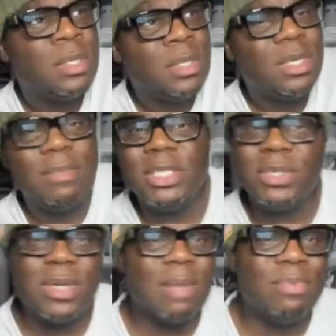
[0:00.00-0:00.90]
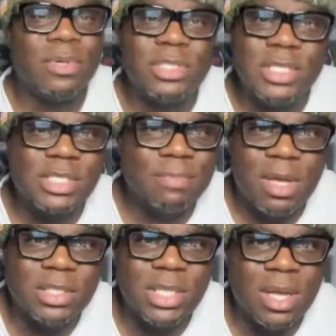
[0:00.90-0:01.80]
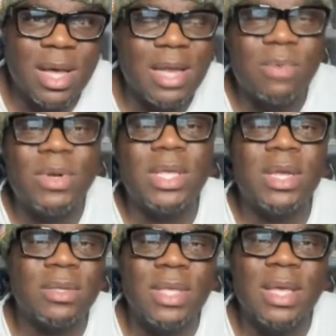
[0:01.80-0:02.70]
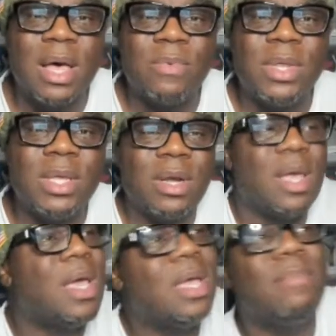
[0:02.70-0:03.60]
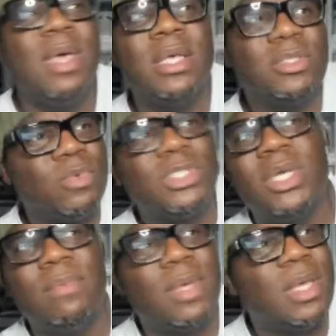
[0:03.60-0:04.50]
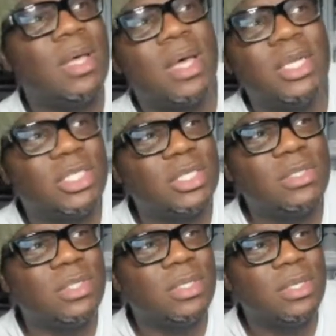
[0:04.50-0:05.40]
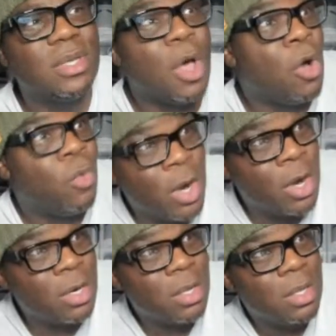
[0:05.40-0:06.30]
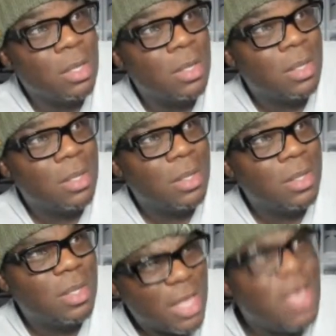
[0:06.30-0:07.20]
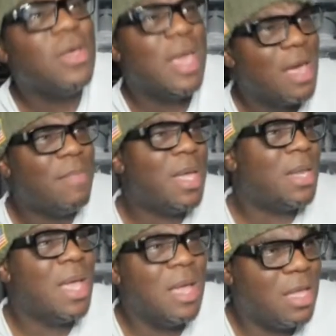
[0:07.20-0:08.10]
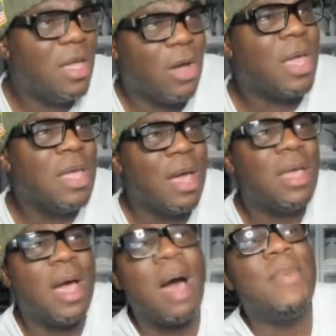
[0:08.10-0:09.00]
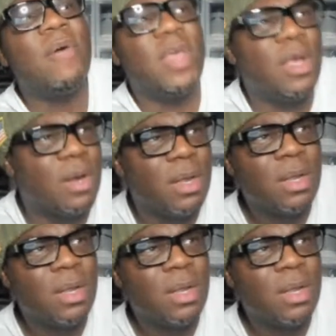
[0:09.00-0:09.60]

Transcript: You know me doing that bullshit small talk. I don't want to hear that. I want to hear, hey man, so what's up, man? Y'all got any shoes? A word? Hell yeah, man. Hey, okay, yeah, yeah, I'll be over here.